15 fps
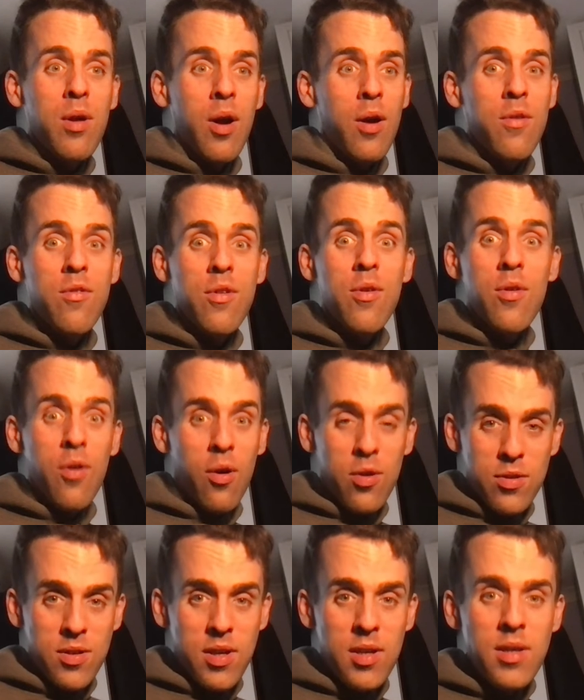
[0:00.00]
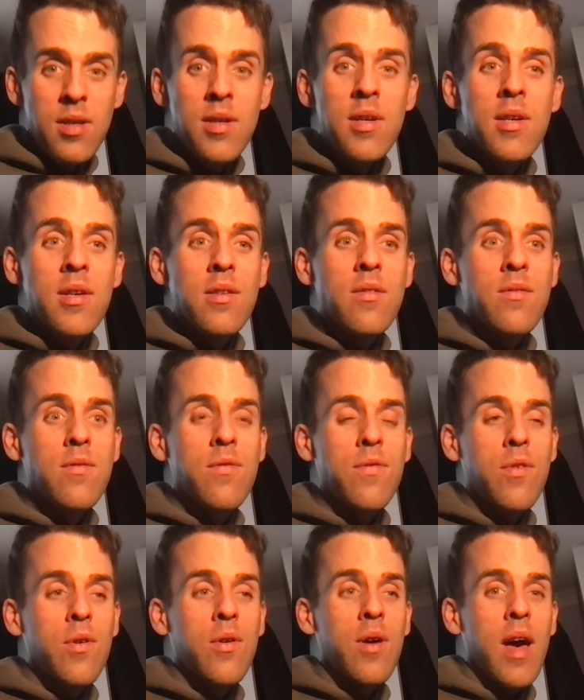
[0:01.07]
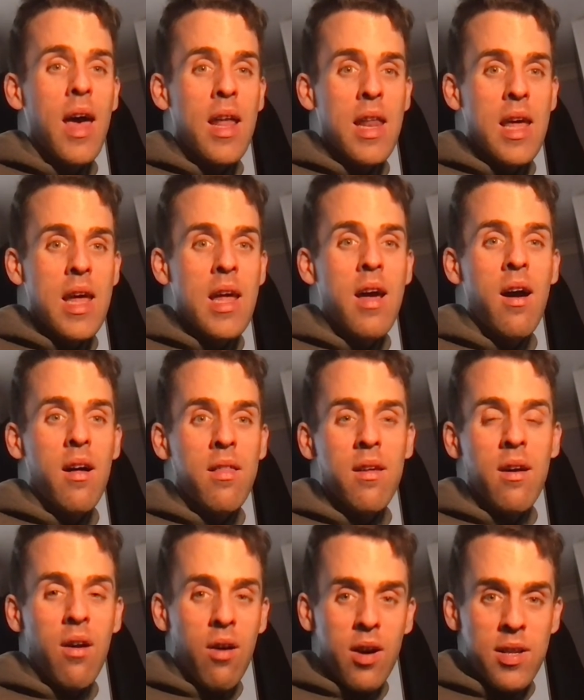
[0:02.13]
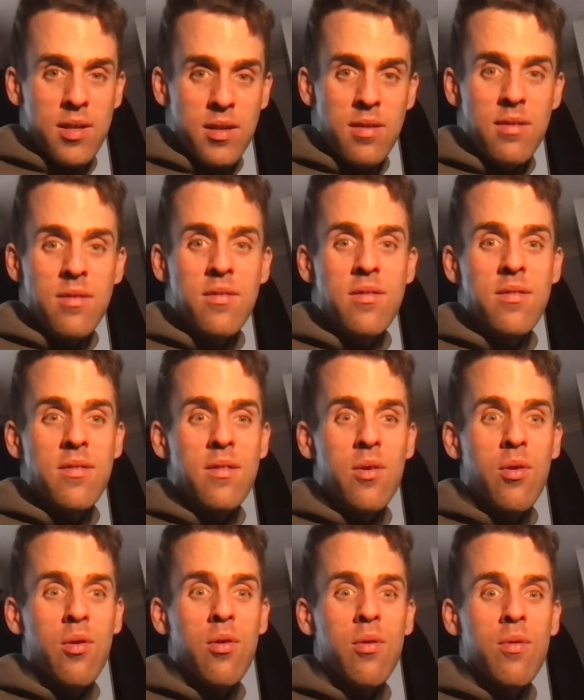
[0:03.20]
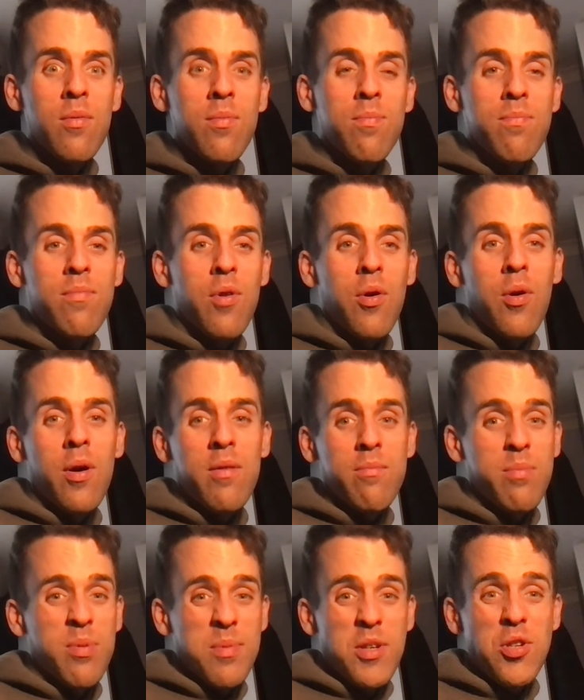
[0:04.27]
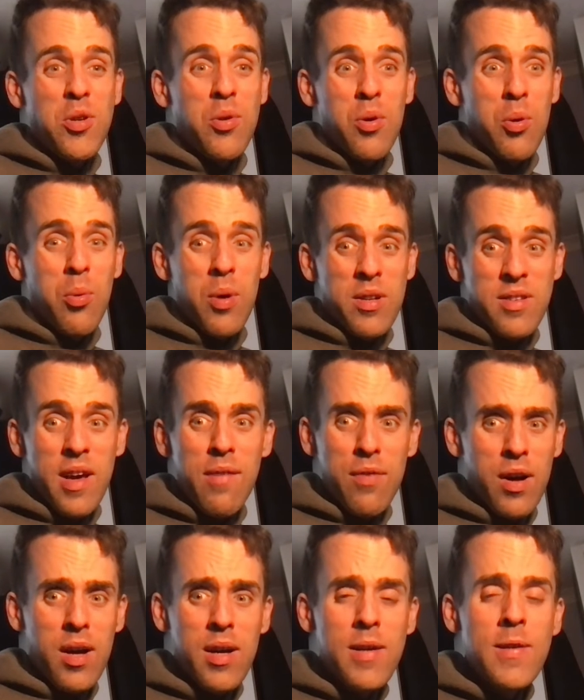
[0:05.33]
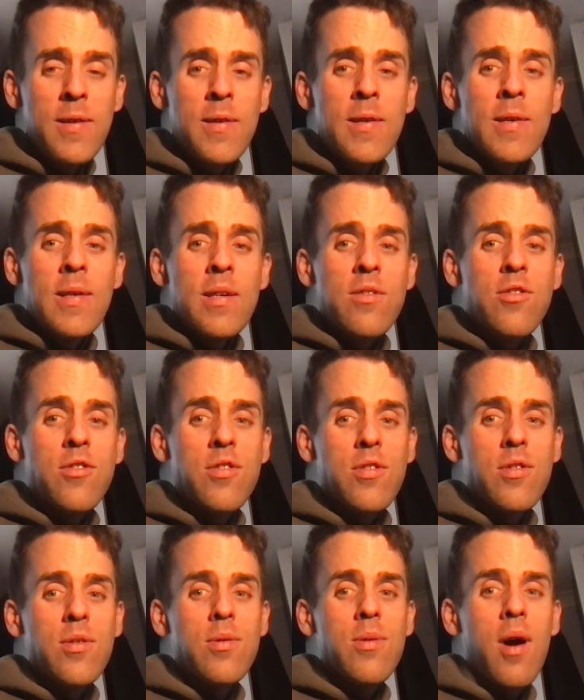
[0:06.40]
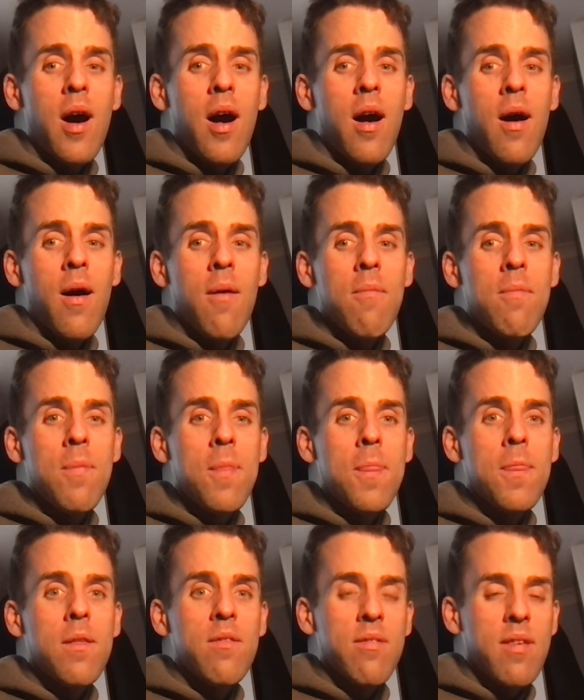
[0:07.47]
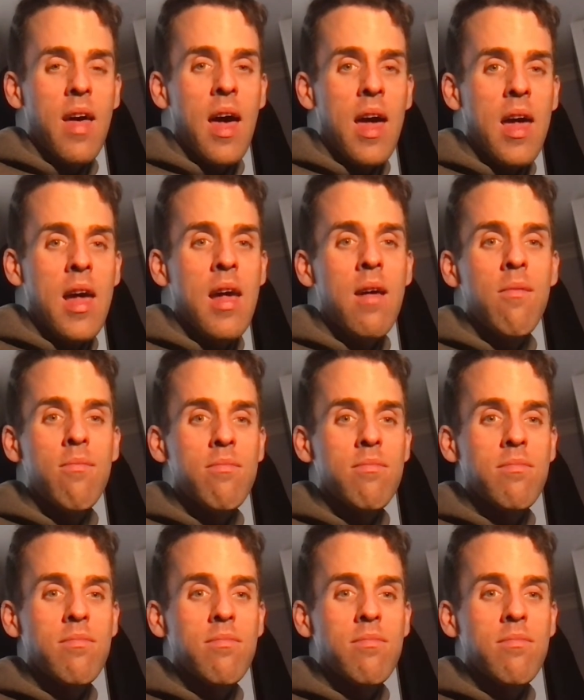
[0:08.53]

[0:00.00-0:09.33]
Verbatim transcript: go to your doctor for any other guidance or or permission or whatever to um say